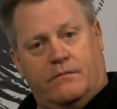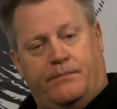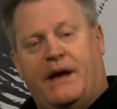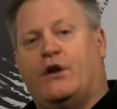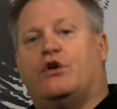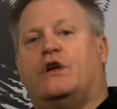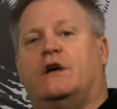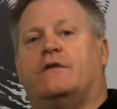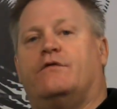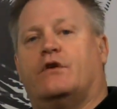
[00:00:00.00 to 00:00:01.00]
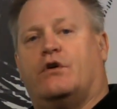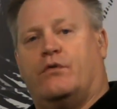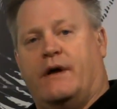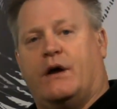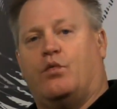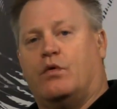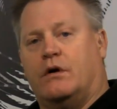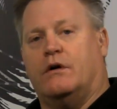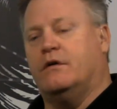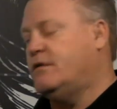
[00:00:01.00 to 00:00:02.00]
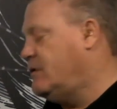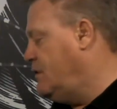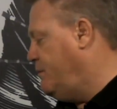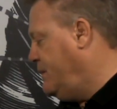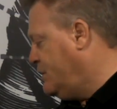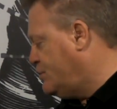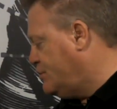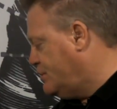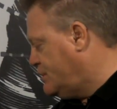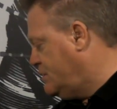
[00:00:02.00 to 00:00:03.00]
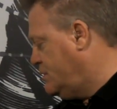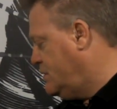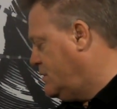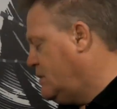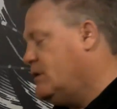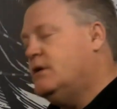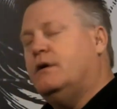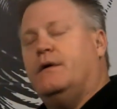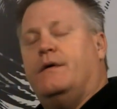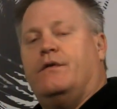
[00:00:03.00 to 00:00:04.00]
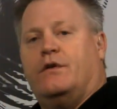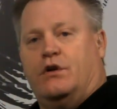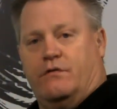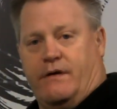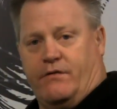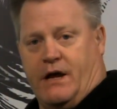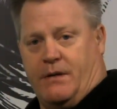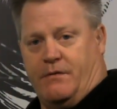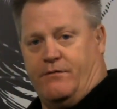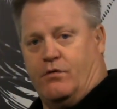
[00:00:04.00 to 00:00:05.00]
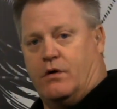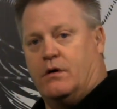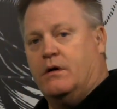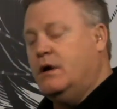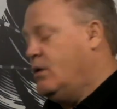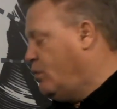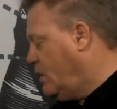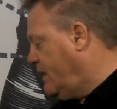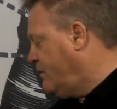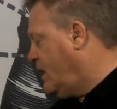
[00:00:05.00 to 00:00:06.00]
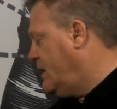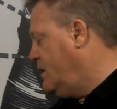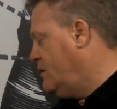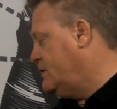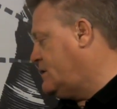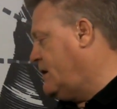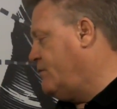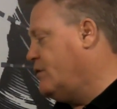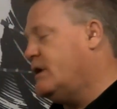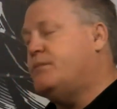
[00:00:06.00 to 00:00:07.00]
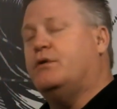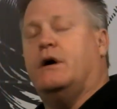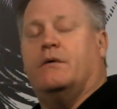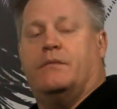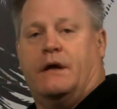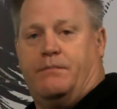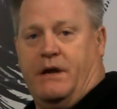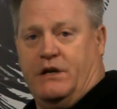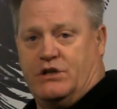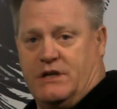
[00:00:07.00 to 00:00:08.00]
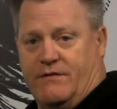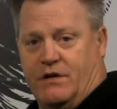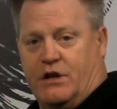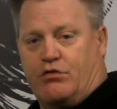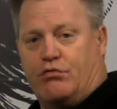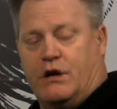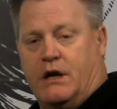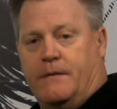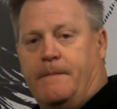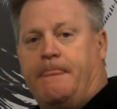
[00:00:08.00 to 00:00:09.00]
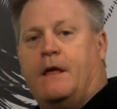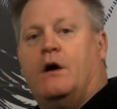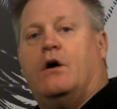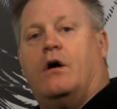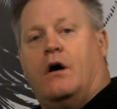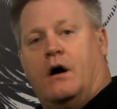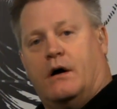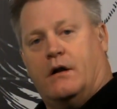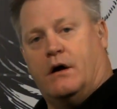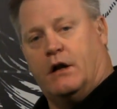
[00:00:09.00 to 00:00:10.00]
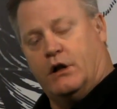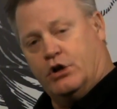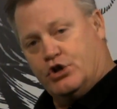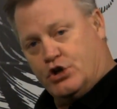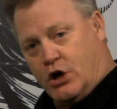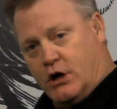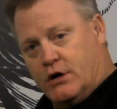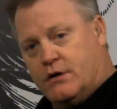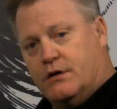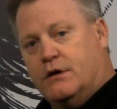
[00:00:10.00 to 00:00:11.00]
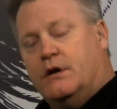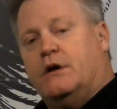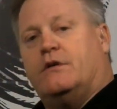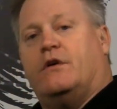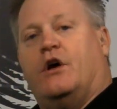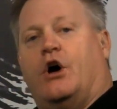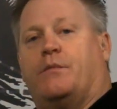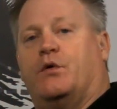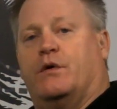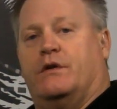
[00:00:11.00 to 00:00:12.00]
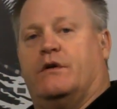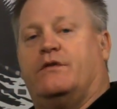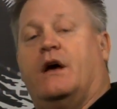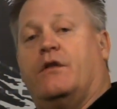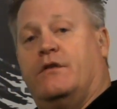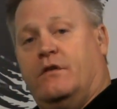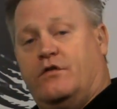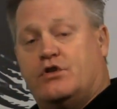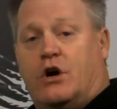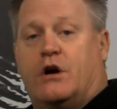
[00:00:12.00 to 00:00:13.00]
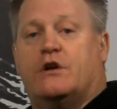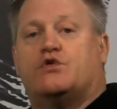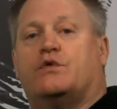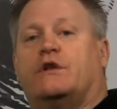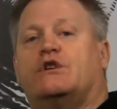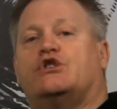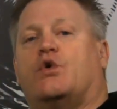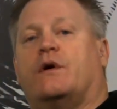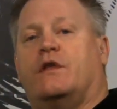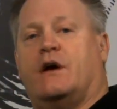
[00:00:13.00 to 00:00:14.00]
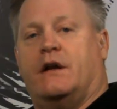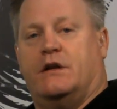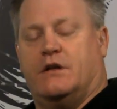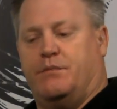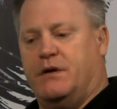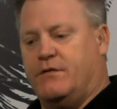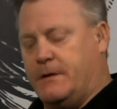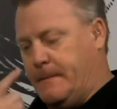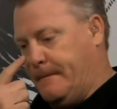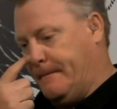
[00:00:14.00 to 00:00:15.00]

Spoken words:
better give the correct words to the pictures than you've ever had before. What I've got here is I've really put out like page 73 on a little chart to help you with this. Now this chart is really showing the idea of the pivot.